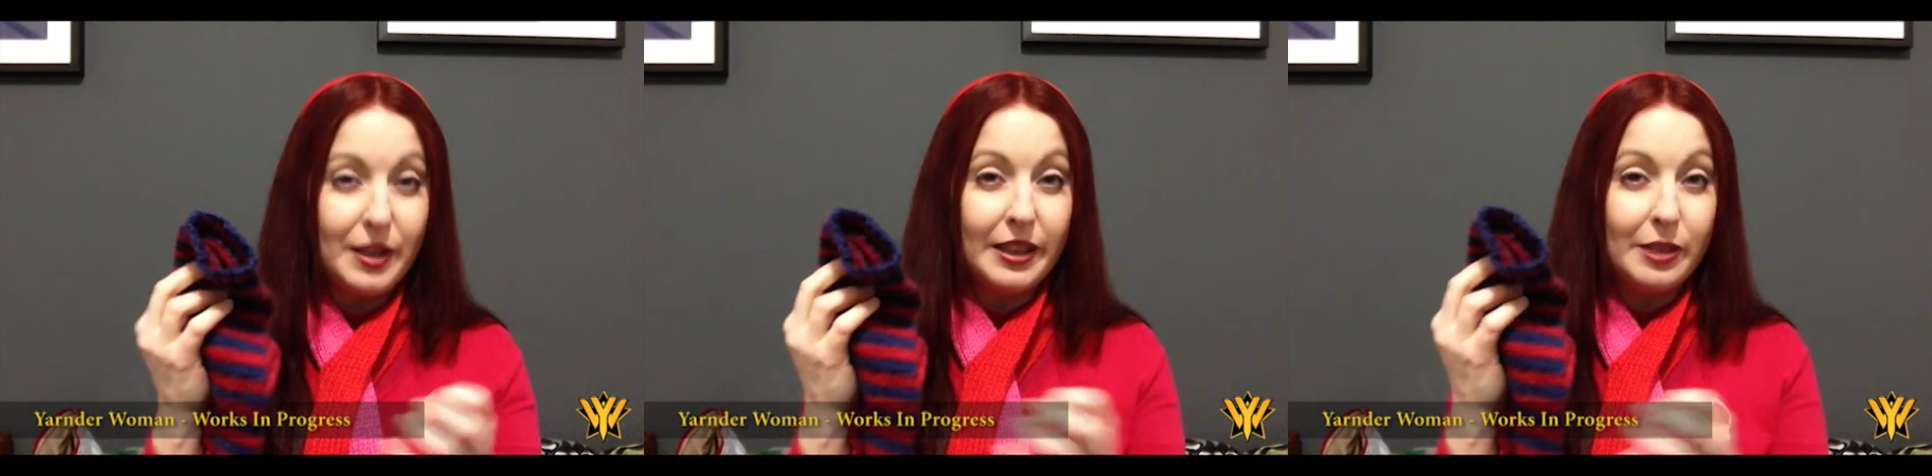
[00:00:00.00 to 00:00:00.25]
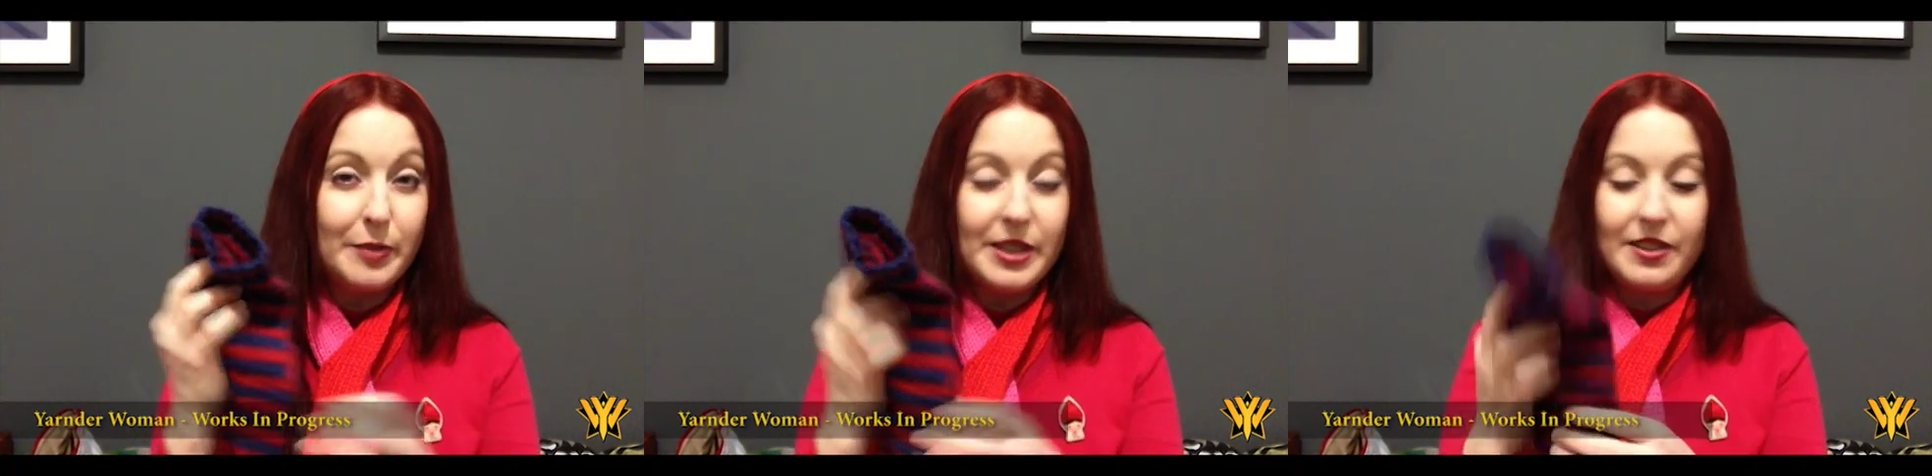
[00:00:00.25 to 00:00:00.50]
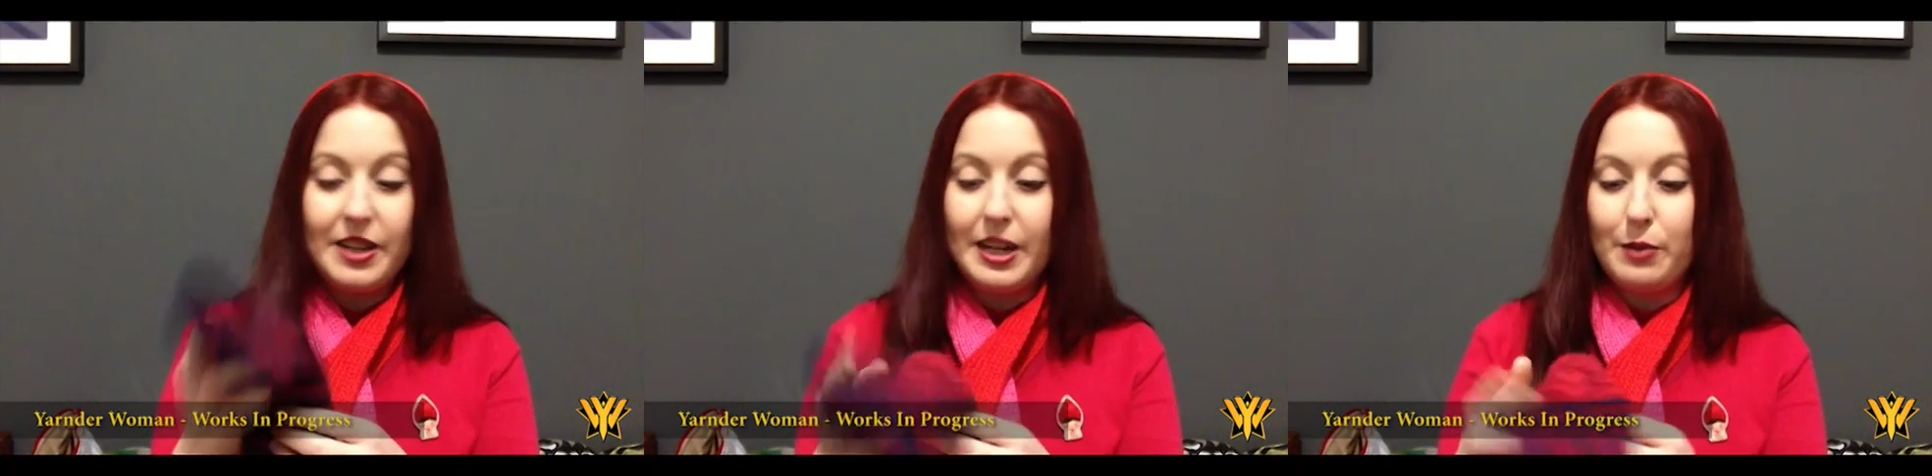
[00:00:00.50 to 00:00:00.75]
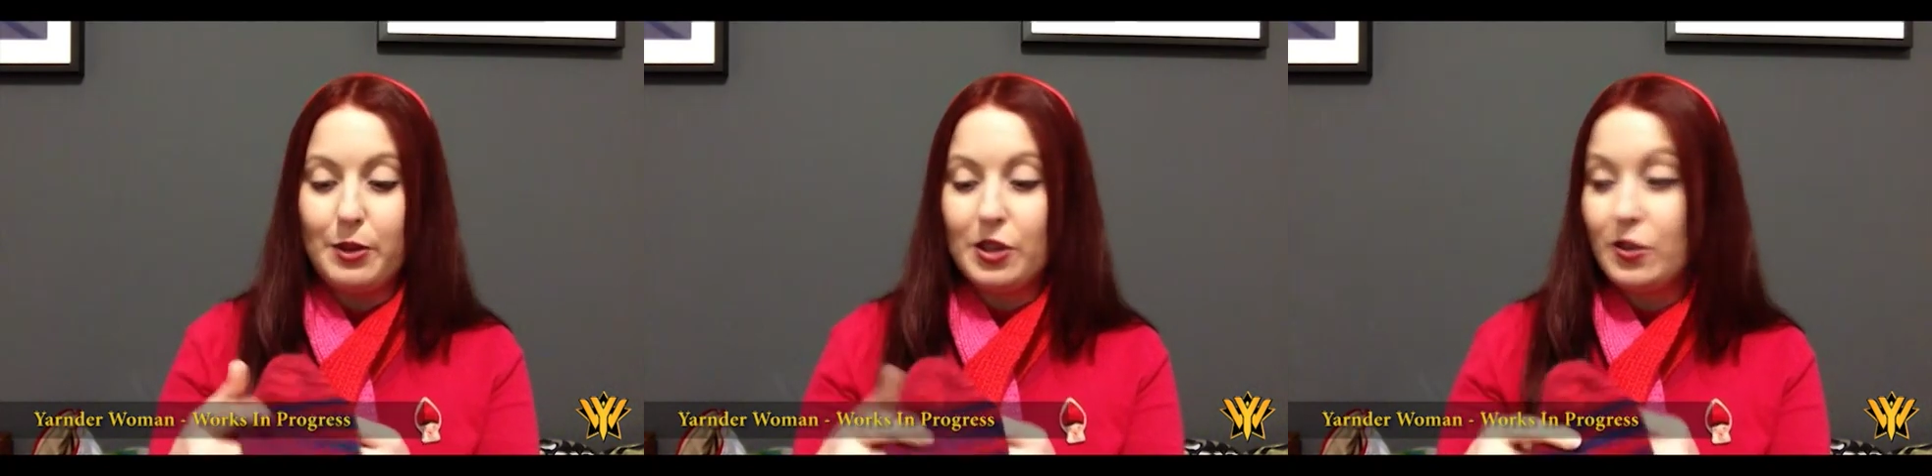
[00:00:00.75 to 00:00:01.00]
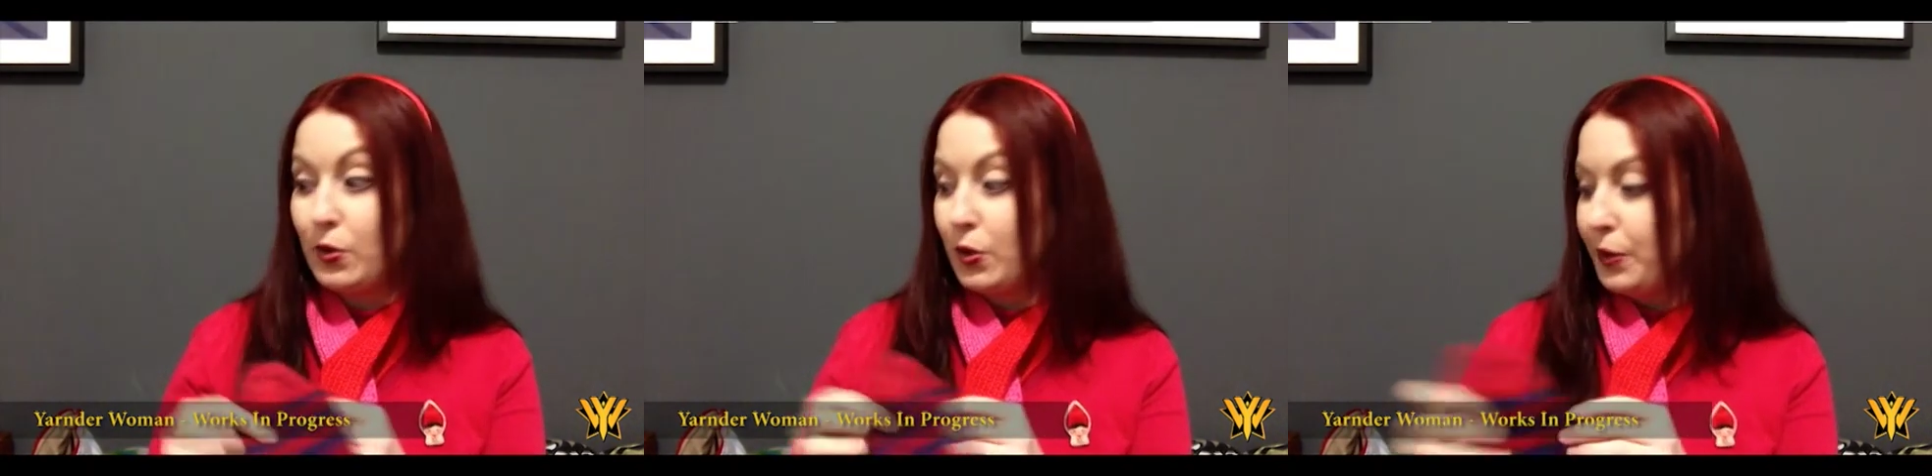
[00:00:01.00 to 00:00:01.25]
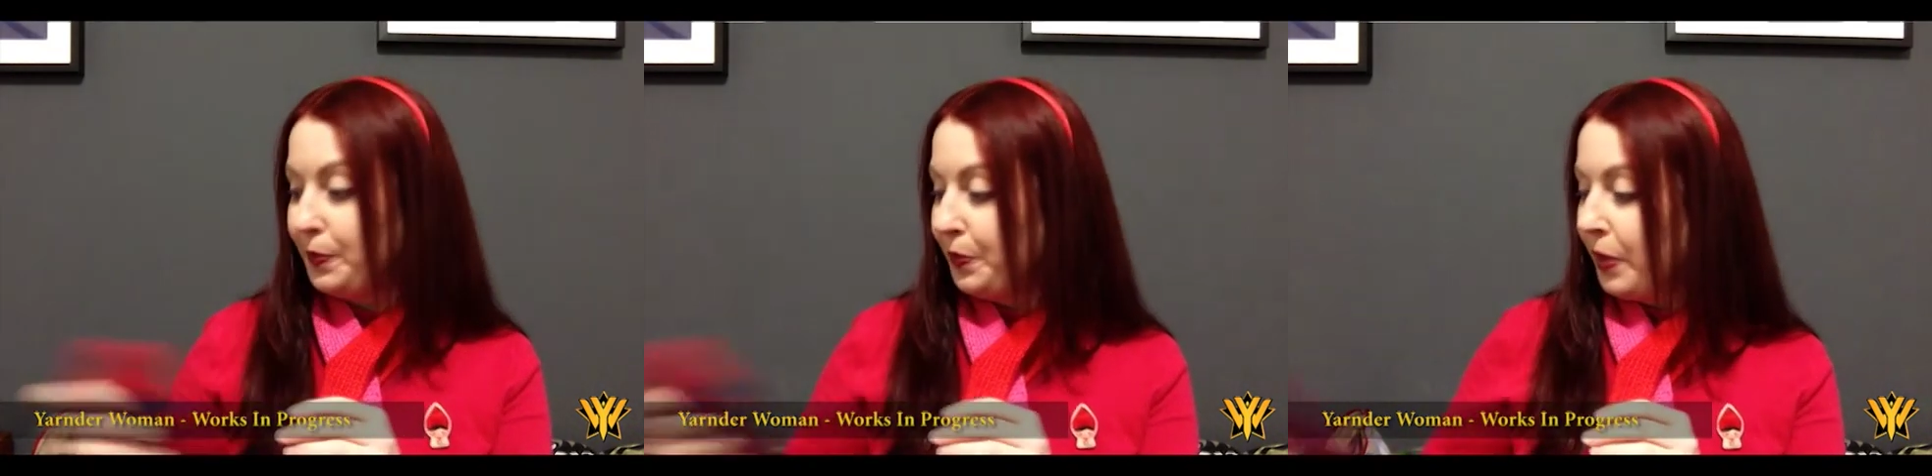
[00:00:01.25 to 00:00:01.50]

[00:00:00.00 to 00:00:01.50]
a little bit tighter, which is good.